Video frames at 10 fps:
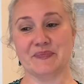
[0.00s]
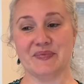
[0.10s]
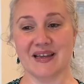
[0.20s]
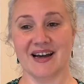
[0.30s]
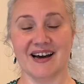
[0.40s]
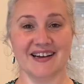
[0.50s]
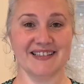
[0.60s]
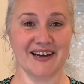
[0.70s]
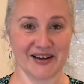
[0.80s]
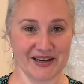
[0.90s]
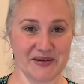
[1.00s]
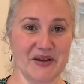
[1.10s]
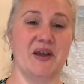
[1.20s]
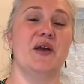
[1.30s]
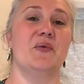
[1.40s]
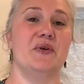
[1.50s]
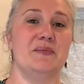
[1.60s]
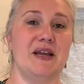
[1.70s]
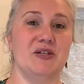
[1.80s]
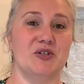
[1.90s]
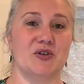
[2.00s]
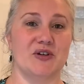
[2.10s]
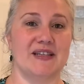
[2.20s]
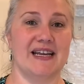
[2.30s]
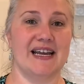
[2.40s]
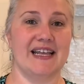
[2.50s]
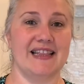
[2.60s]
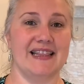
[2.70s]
Todd would make sure that